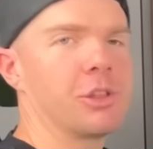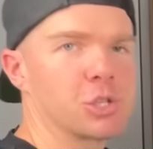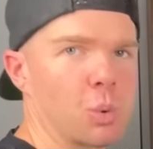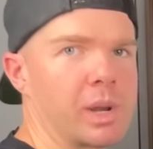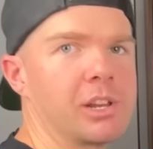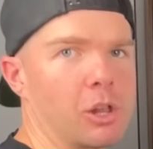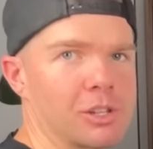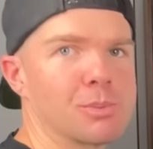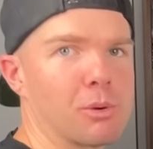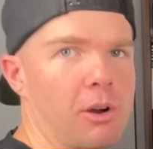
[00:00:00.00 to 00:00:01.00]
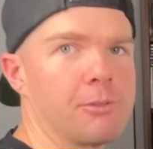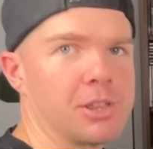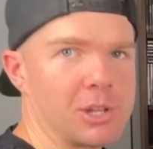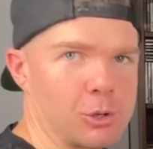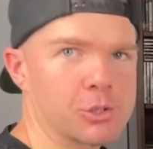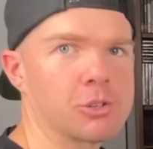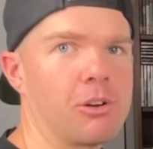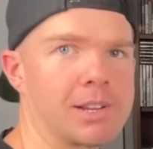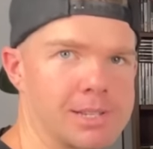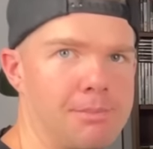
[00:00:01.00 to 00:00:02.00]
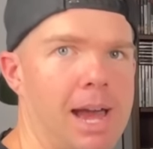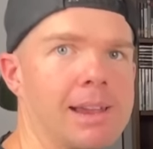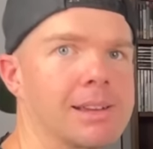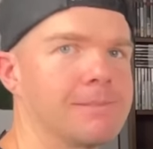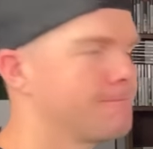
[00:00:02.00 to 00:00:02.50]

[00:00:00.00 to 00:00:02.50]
the $20 profit that you're trying to make.